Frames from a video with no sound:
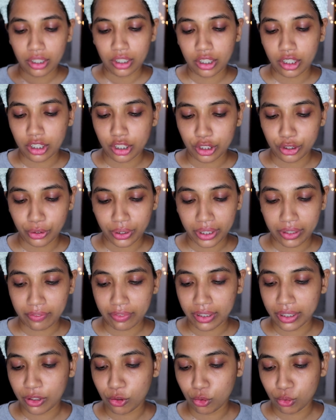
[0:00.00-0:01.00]
You
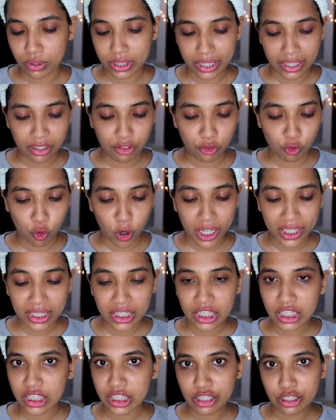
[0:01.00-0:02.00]
can use any
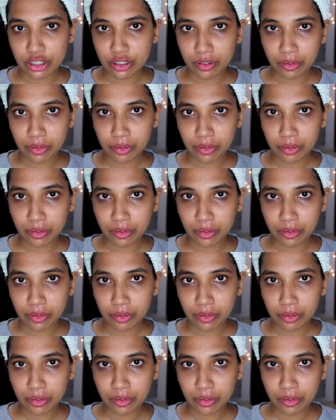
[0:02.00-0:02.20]
one.